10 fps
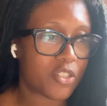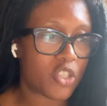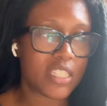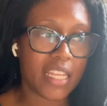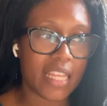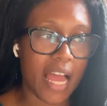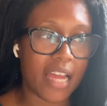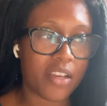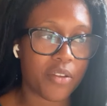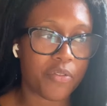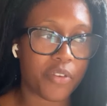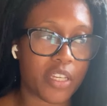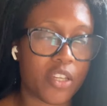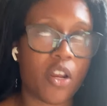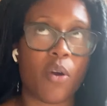Just a lot of,
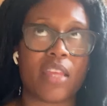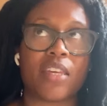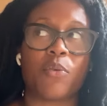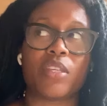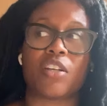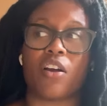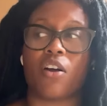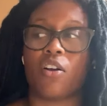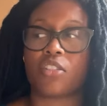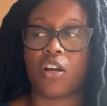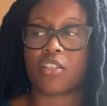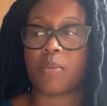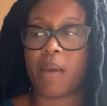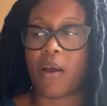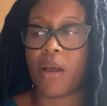you know, I think we talk, all talked
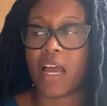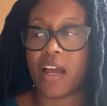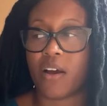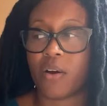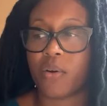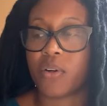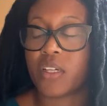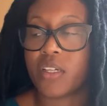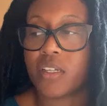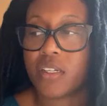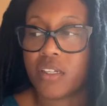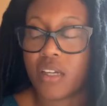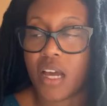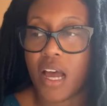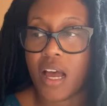about how,
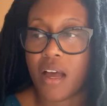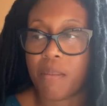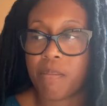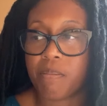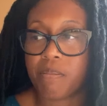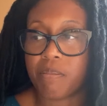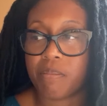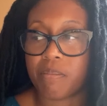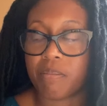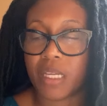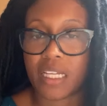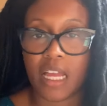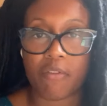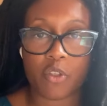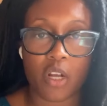um, like a
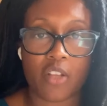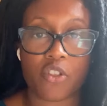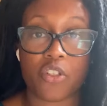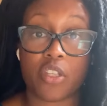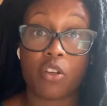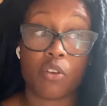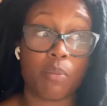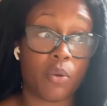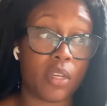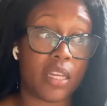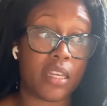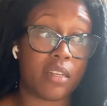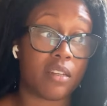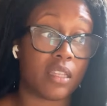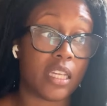lot of astrologers, the new moon
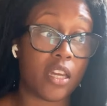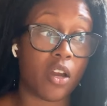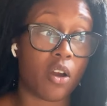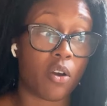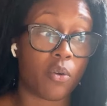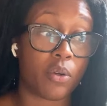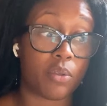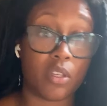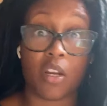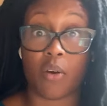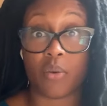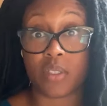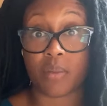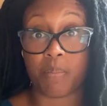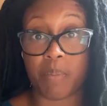in Leo, you know, it
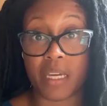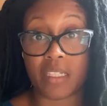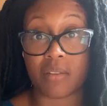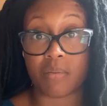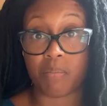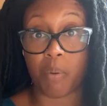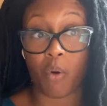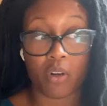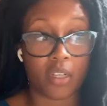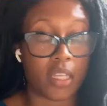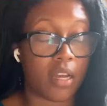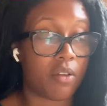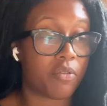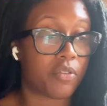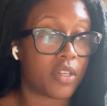was a big portal
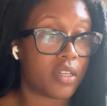of